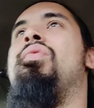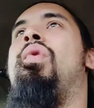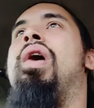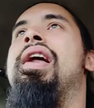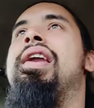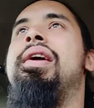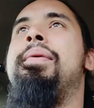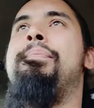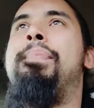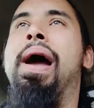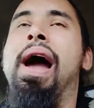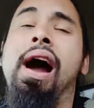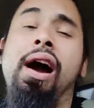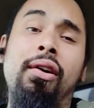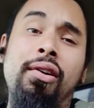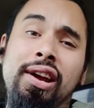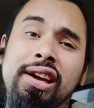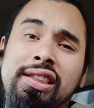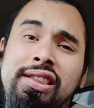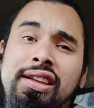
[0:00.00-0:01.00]
one
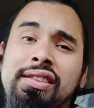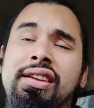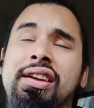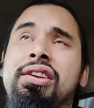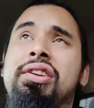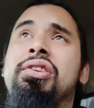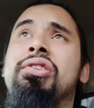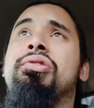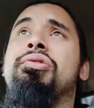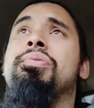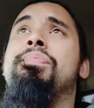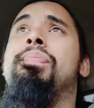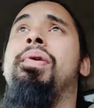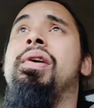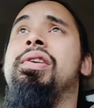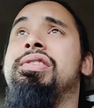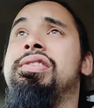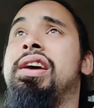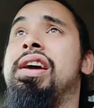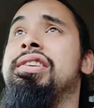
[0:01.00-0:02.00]
empowering thing that you could
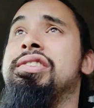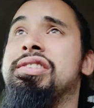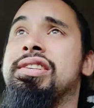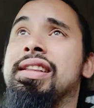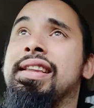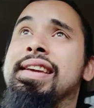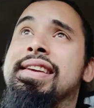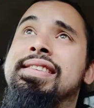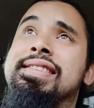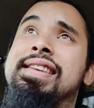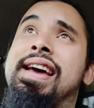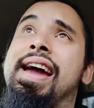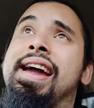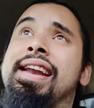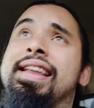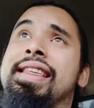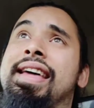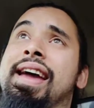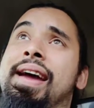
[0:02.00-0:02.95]
potentially say to